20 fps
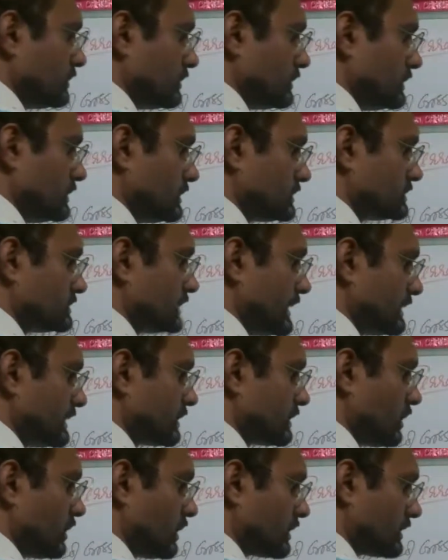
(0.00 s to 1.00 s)
is
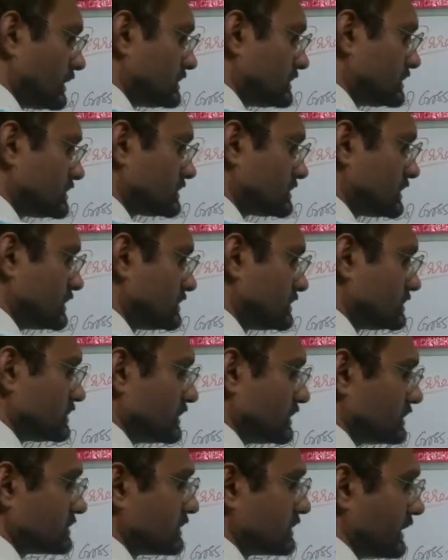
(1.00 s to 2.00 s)
direct, or resistance
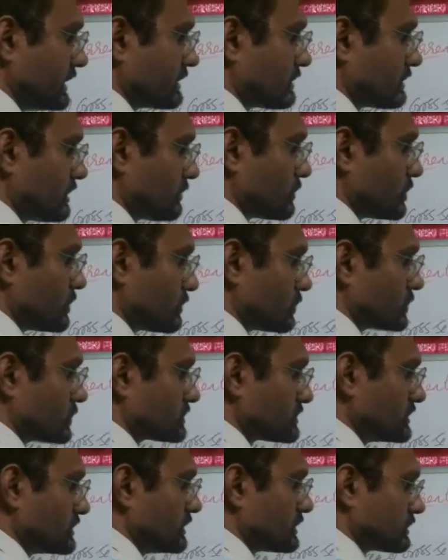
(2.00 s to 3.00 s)
is directly
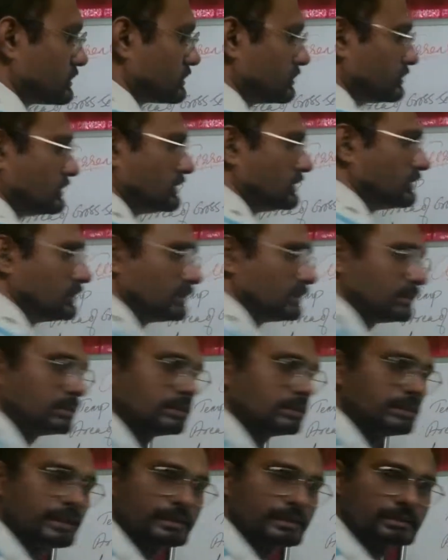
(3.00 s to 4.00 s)
proportional to
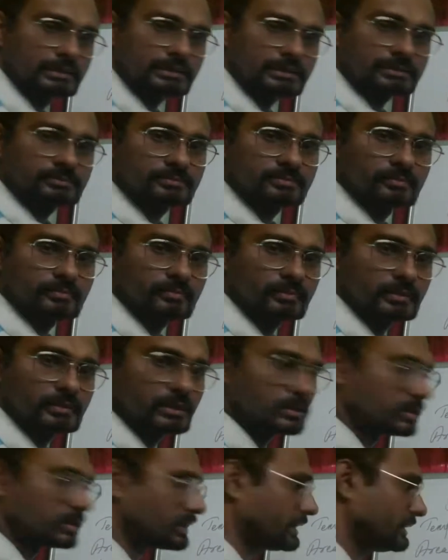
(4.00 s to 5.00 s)
length.
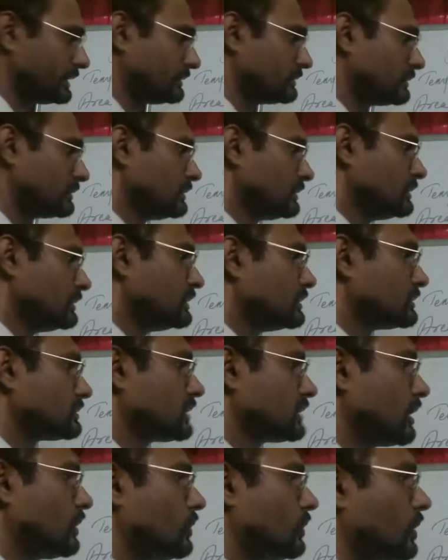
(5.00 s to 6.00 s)
Okay,
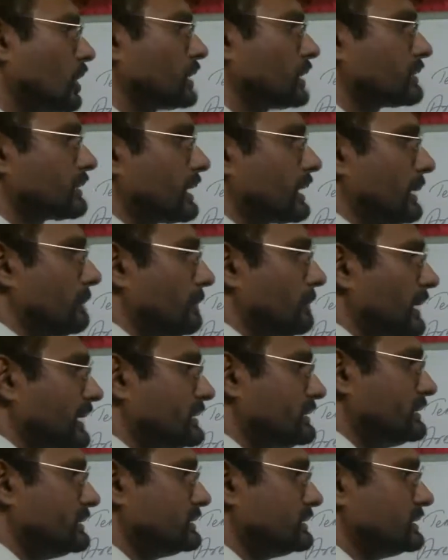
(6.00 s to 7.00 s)
now on
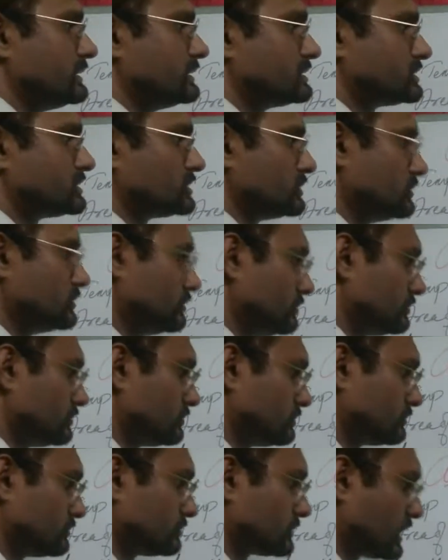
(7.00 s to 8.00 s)
combining these two,
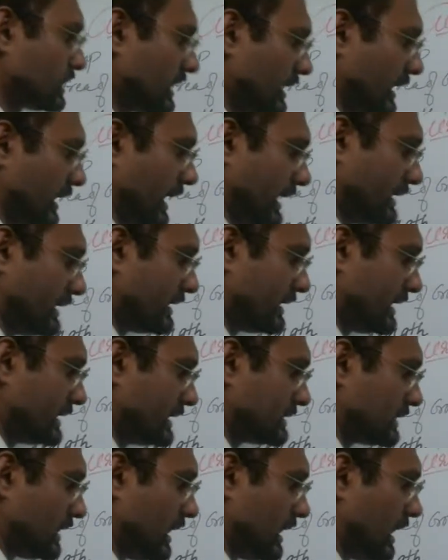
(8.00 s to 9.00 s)
okay, I
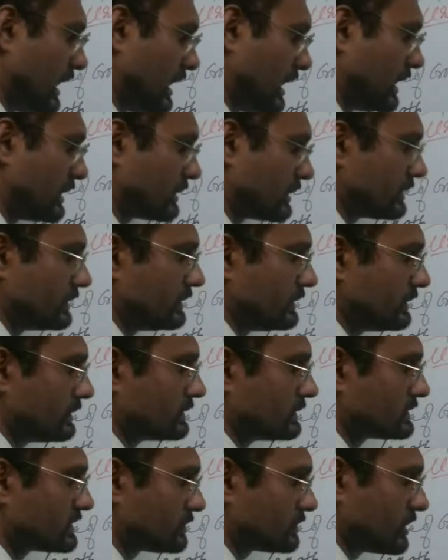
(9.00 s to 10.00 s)
get R
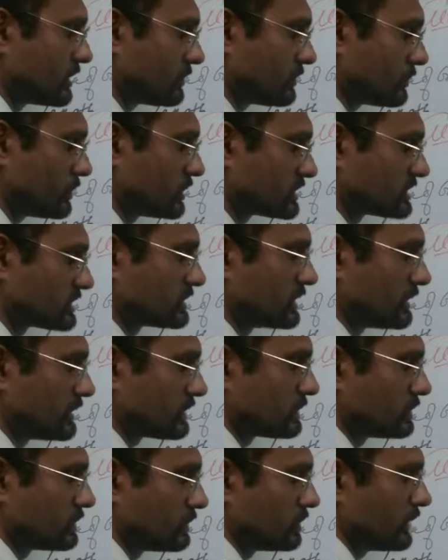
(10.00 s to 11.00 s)
is
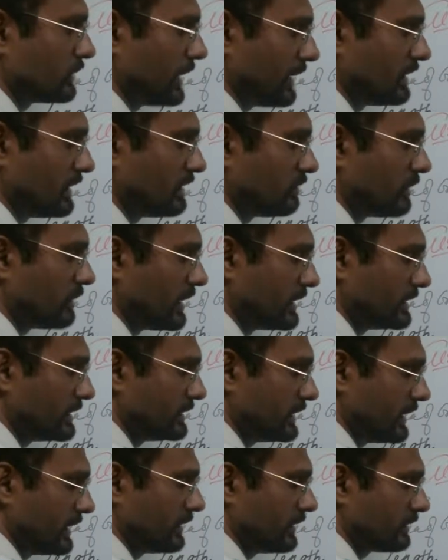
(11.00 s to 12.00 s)
proportional to L by
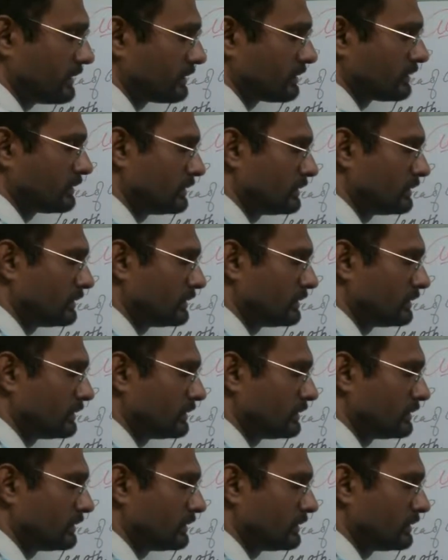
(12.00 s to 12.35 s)
A.